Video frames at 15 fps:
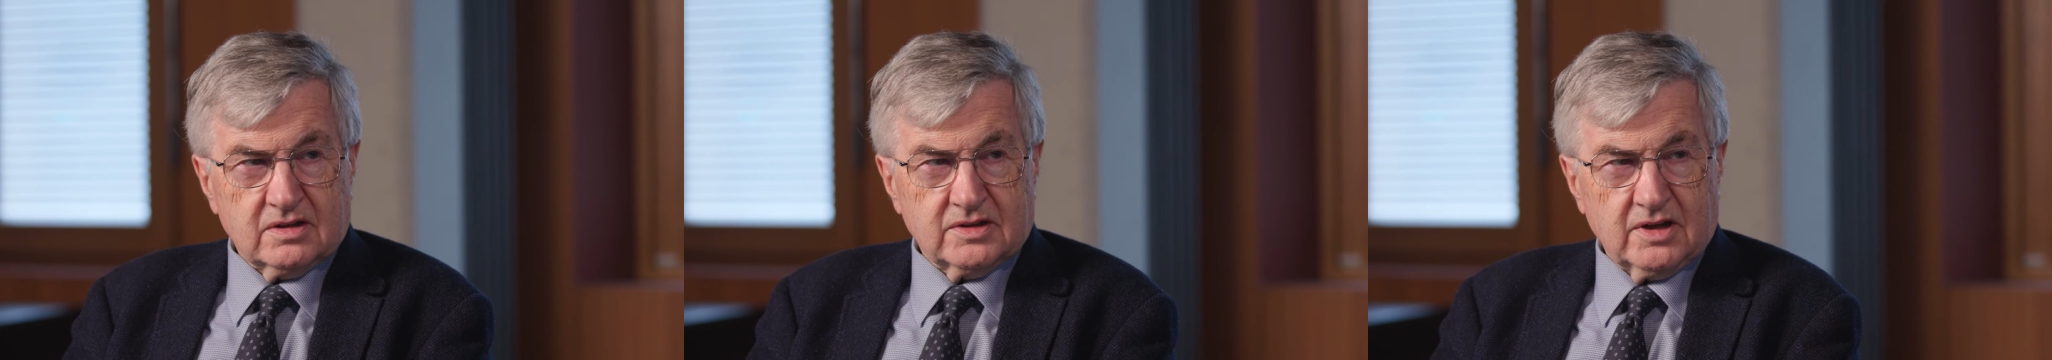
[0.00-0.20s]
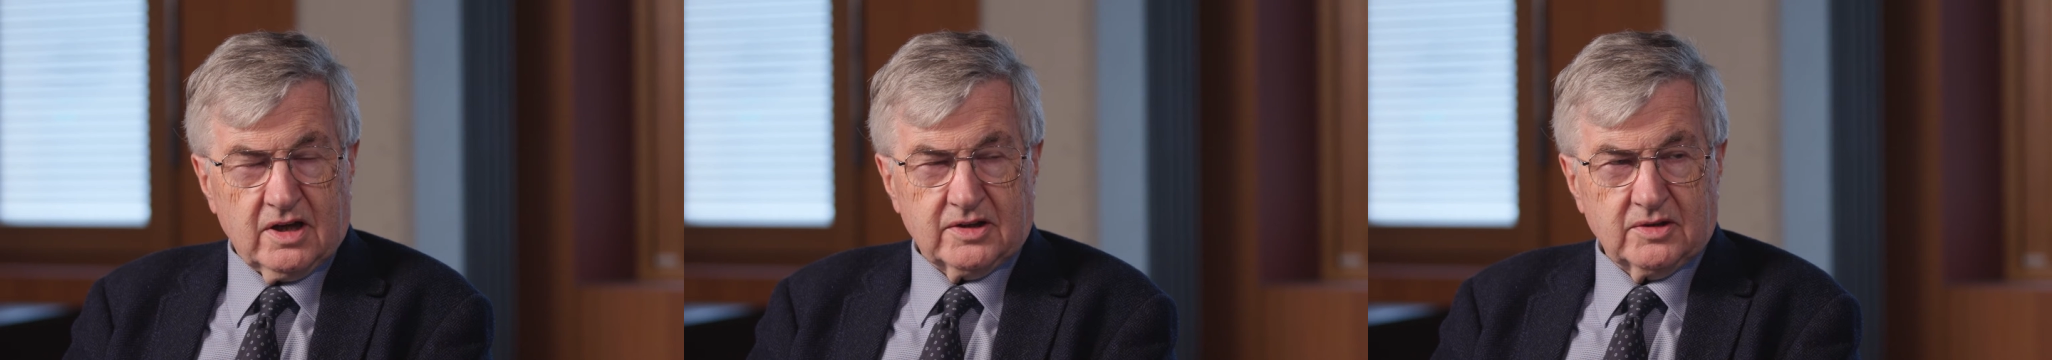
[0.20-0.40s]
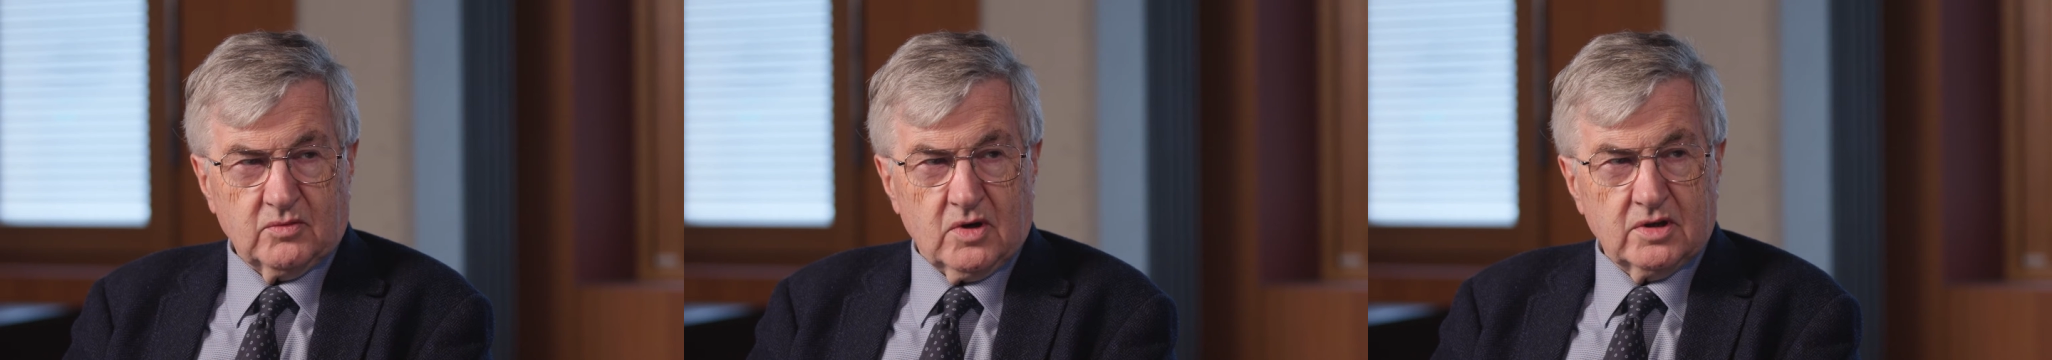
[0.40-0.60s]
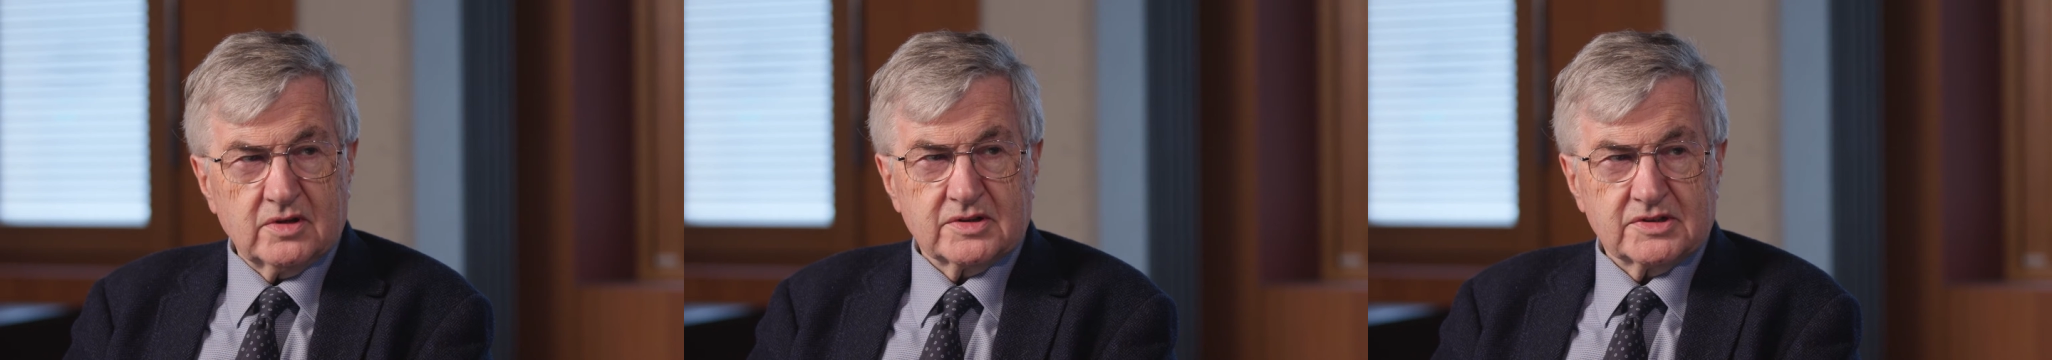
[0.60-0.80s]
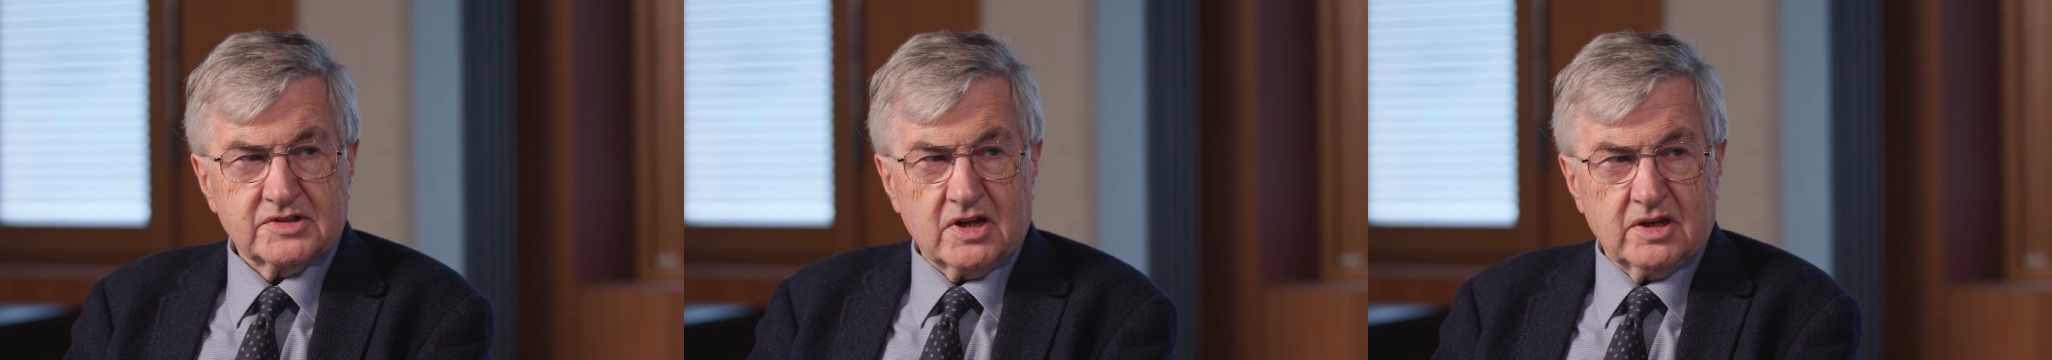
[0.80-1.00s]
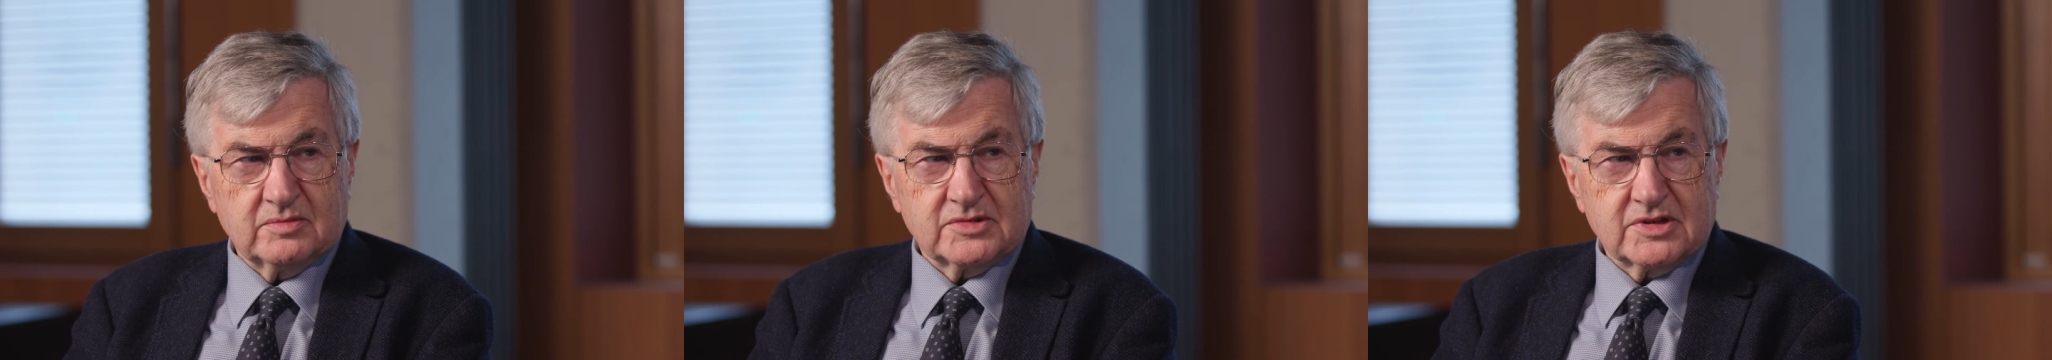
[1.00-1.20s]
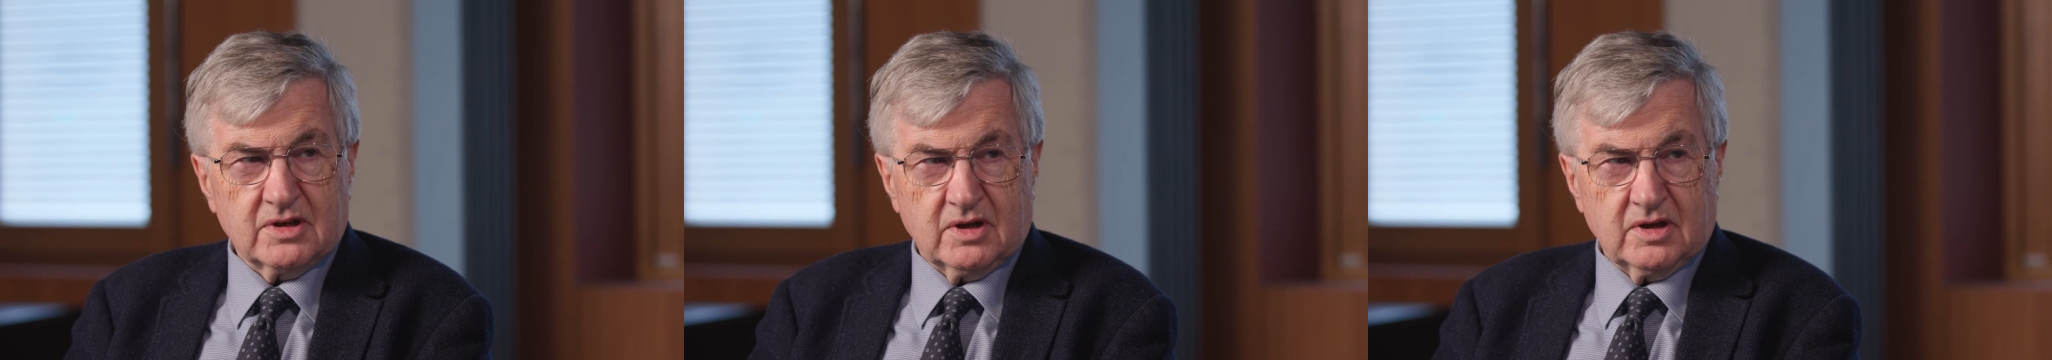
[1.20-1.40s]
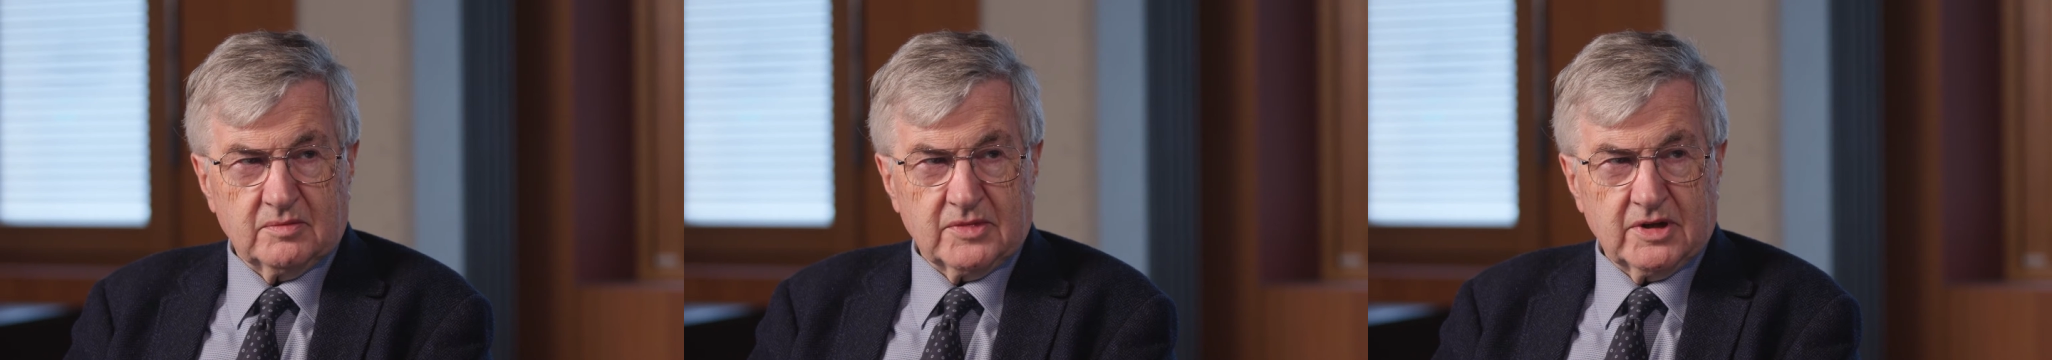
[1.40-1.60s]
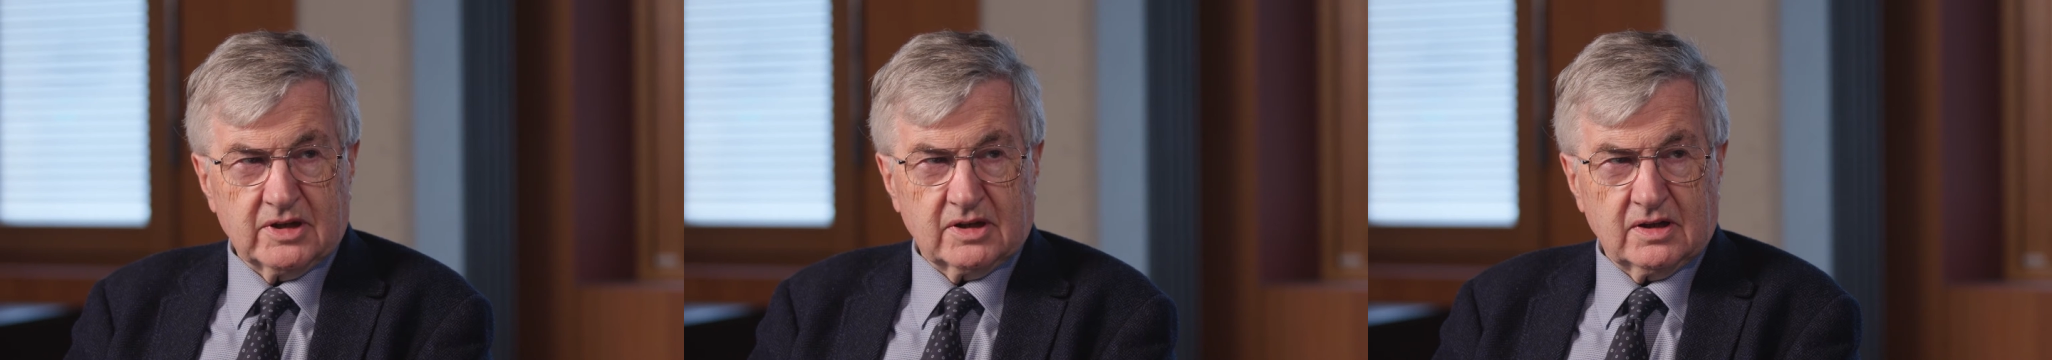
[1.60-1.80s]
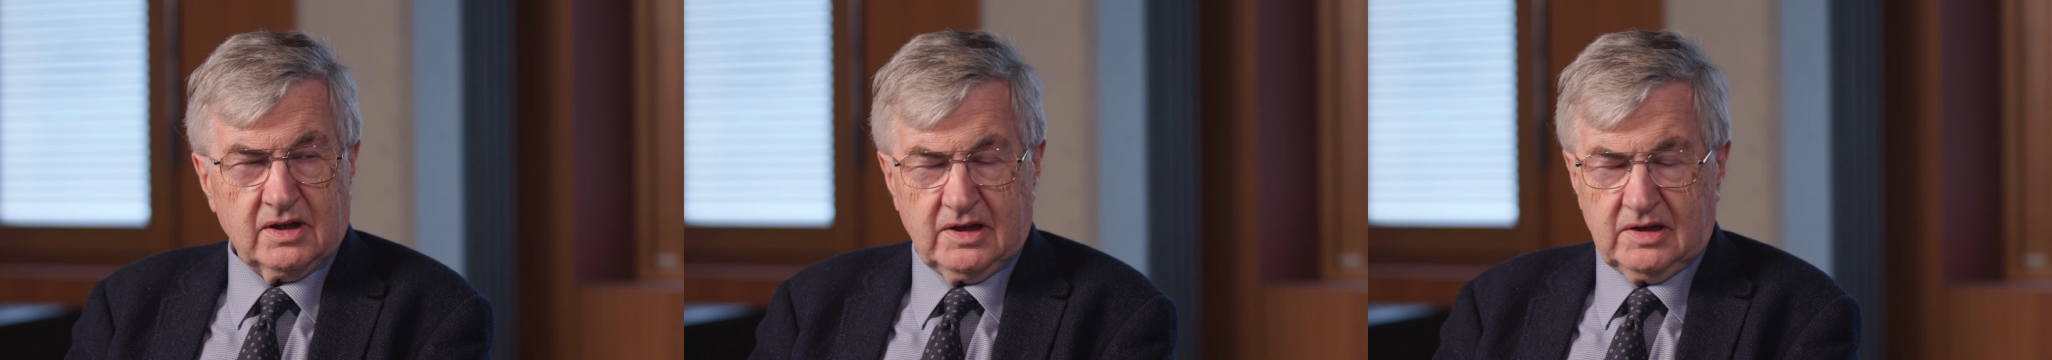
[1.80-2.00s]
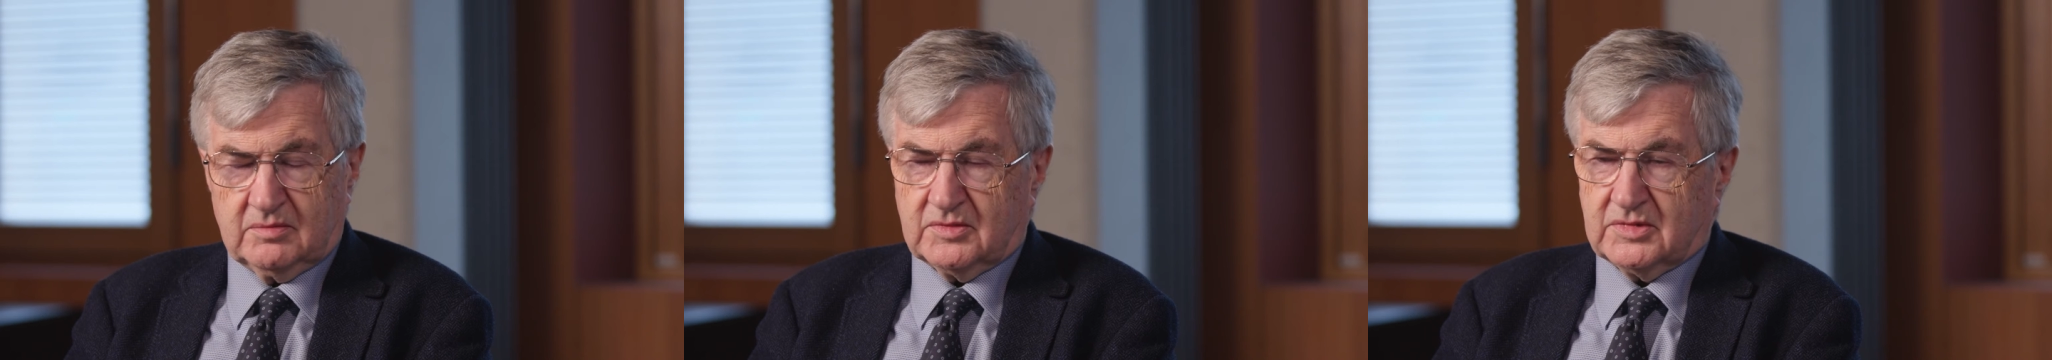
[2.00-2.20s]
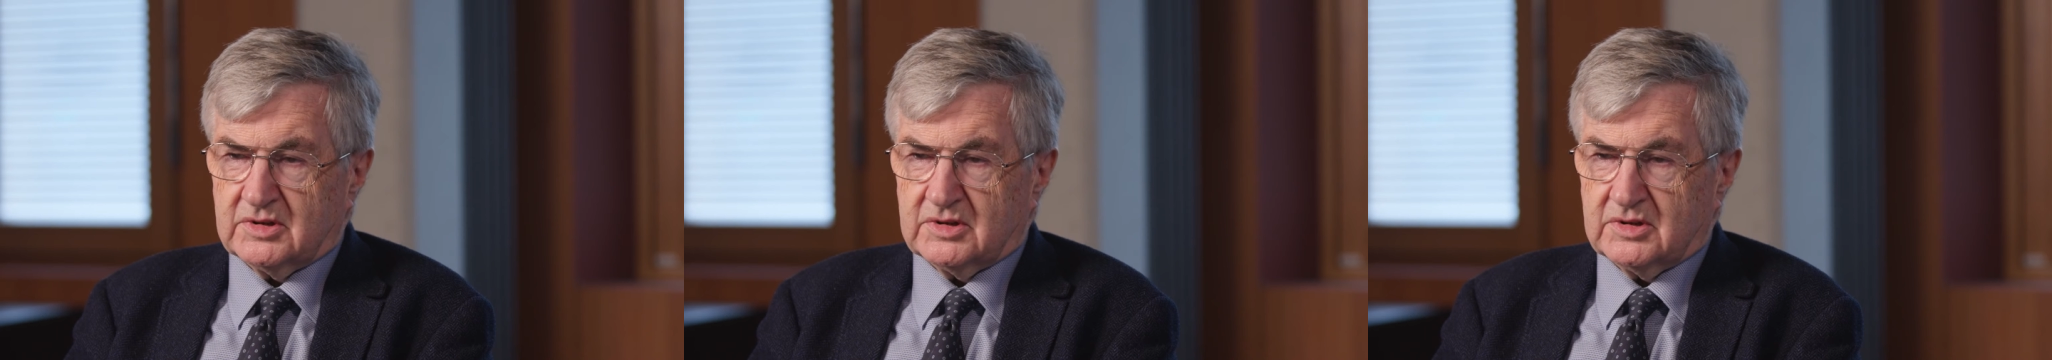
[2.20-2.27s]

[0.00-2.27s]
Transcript: that at one and the same time they claim